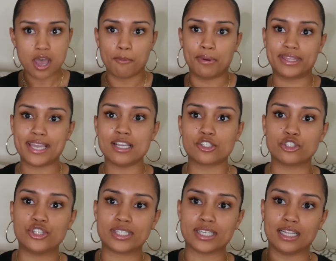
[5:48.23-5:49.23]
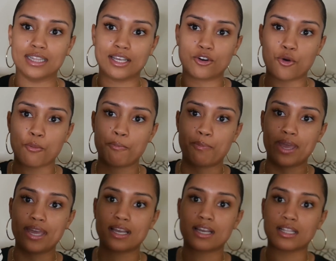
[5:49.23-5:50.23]
But these are just a little
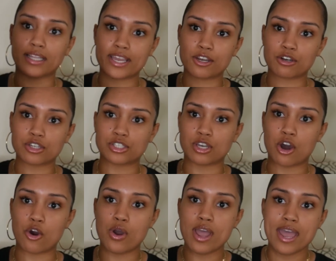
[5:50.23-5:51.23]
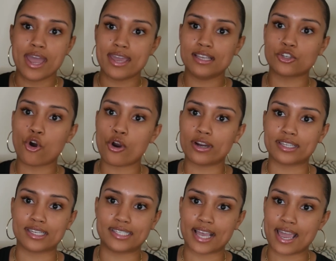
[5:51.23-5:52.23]
bit cleaner, so it's hard
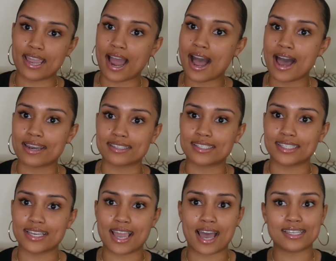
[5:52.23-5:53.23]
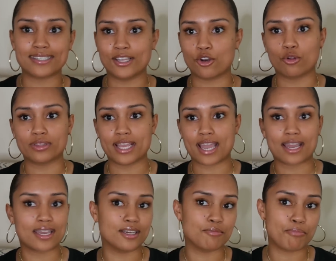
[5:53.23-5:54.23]
to say. I still don't think I
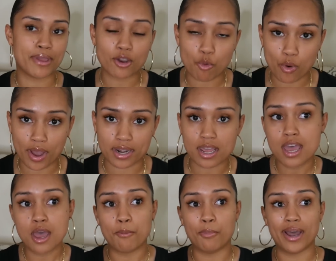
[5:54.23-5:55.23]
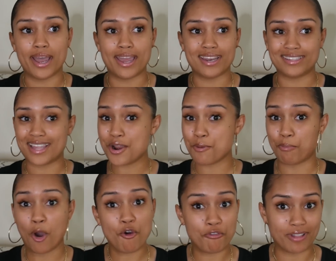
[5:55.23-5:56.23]
could pick one, but they're
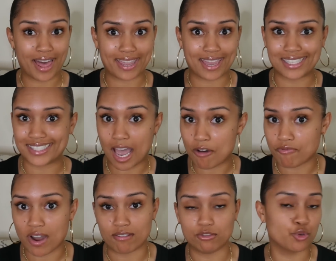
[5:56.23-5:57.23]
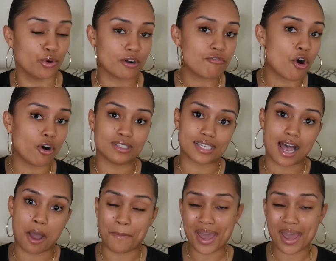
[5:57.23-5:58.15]
both like a top 5 Jordan of all time.